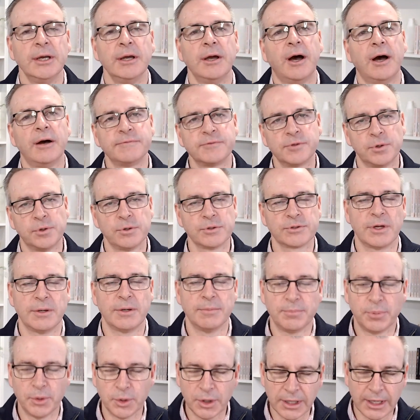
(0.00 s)
of course, I'm
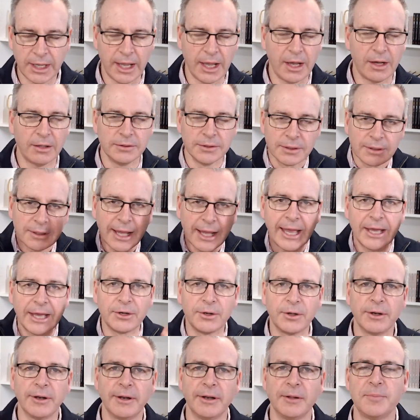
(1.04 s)
putting our little hat
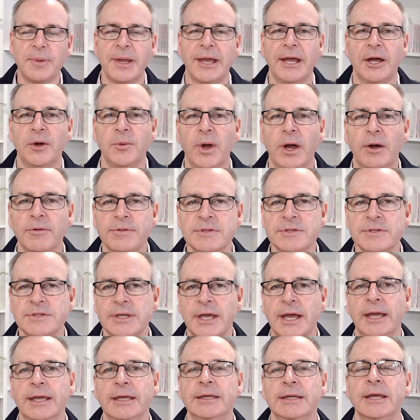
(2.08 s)
on at Empower Wealth and
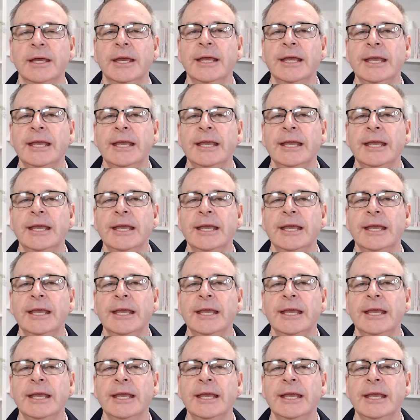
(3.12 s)
saying,